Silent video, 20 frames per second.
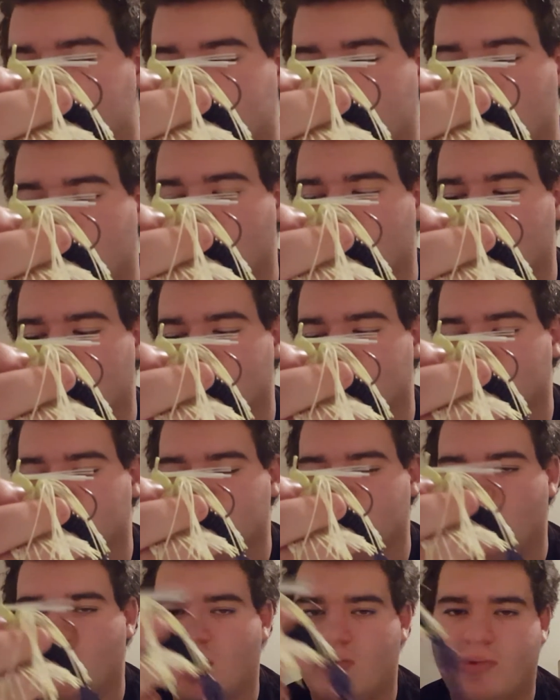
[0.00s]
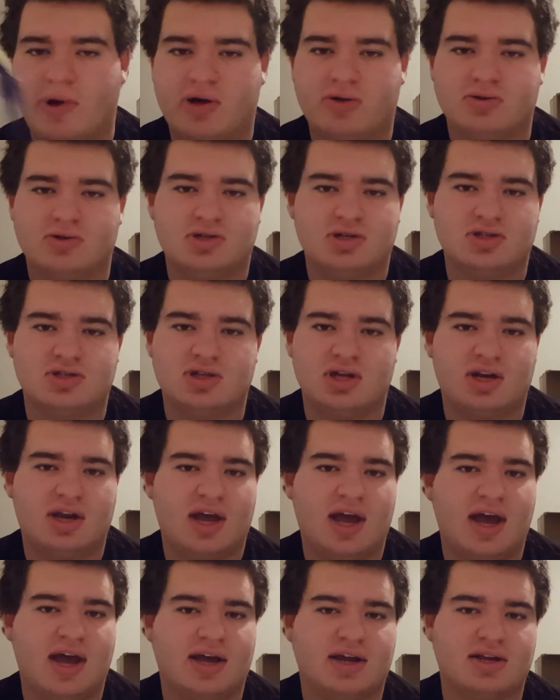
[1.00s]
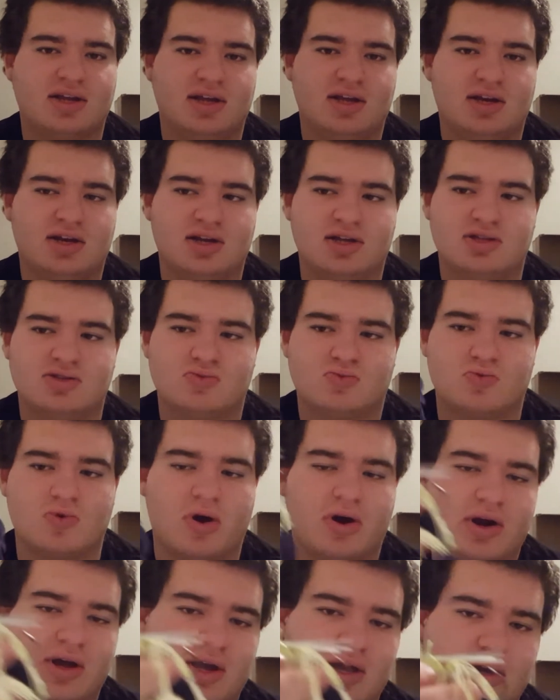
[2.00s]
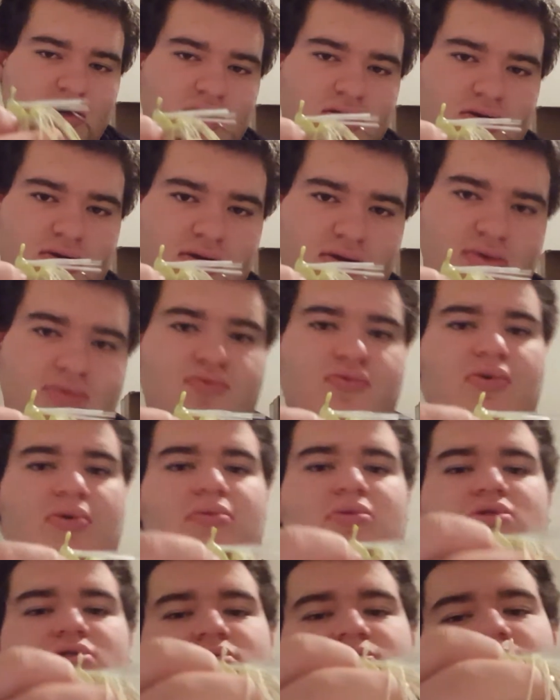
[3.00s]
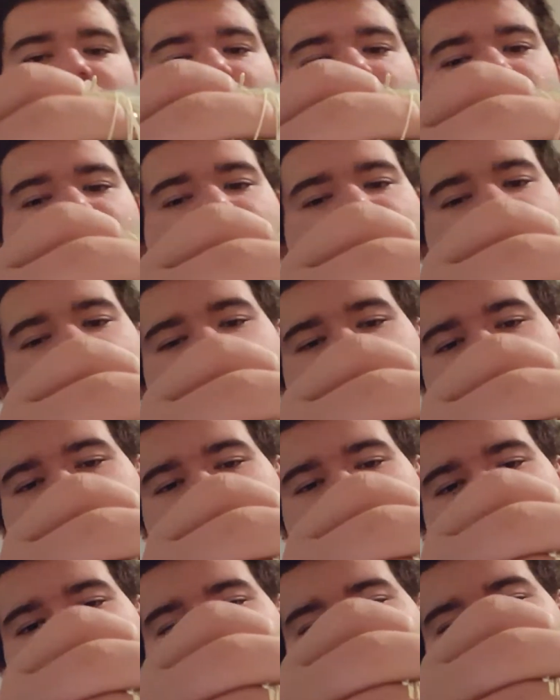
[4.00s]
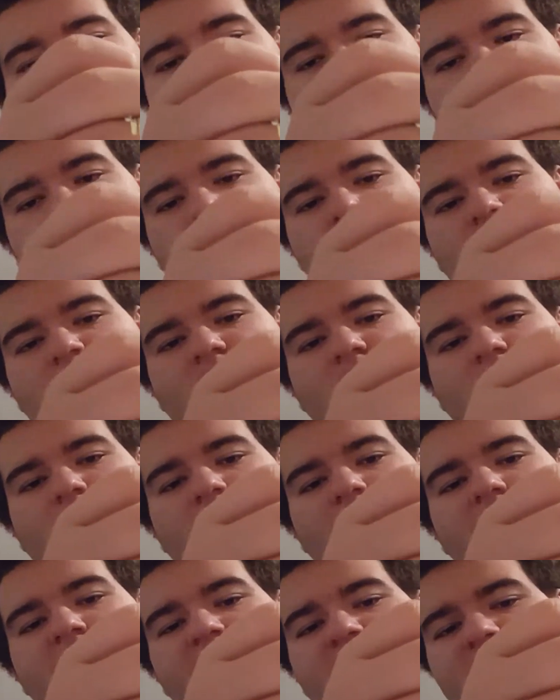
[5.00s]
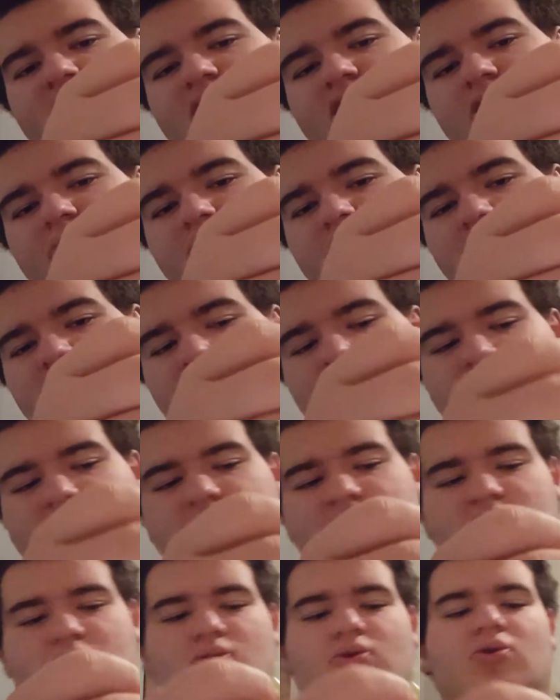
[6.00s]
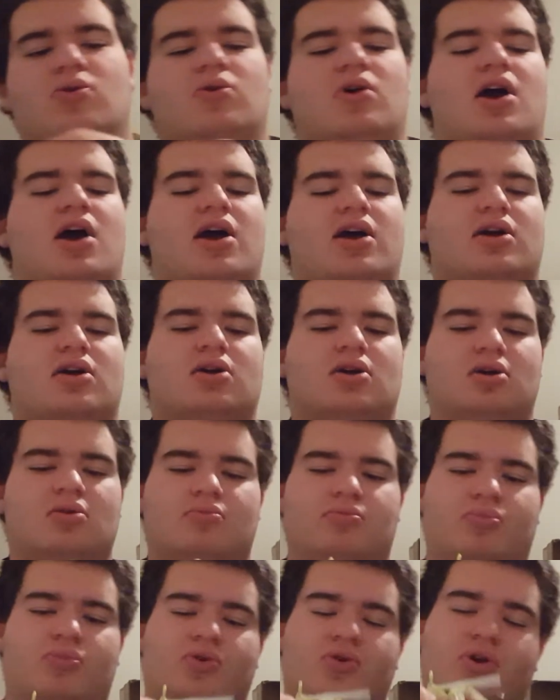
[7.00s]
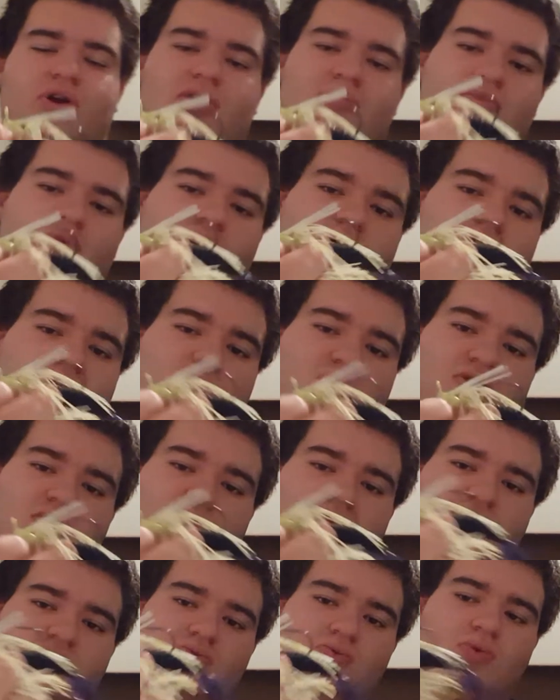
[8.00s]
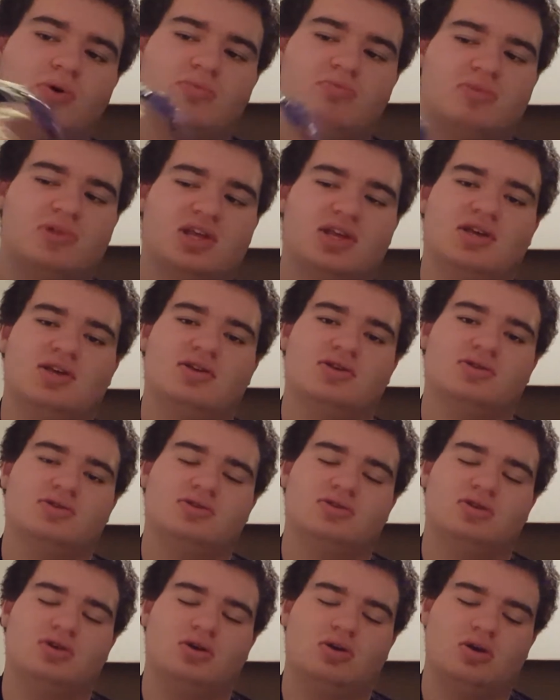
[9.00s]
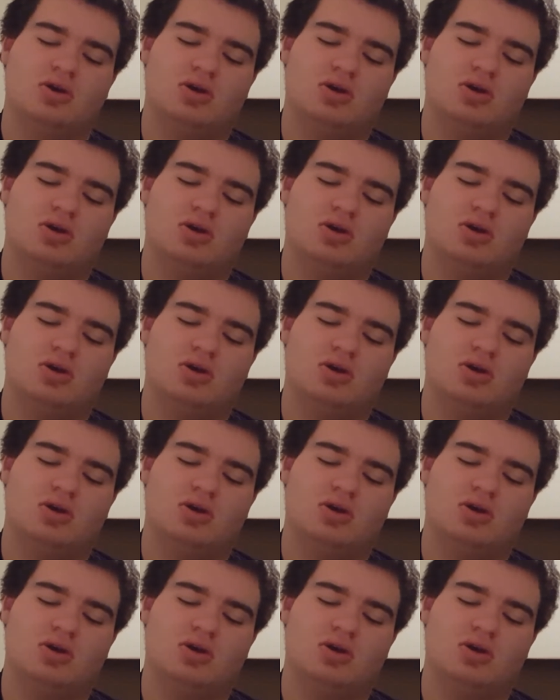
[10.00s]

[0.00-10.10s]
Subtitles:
say a smallmouth just attacked it and it's running from the smallmouth, it's gonna glide up and then into a rock, and pretty much you can swim these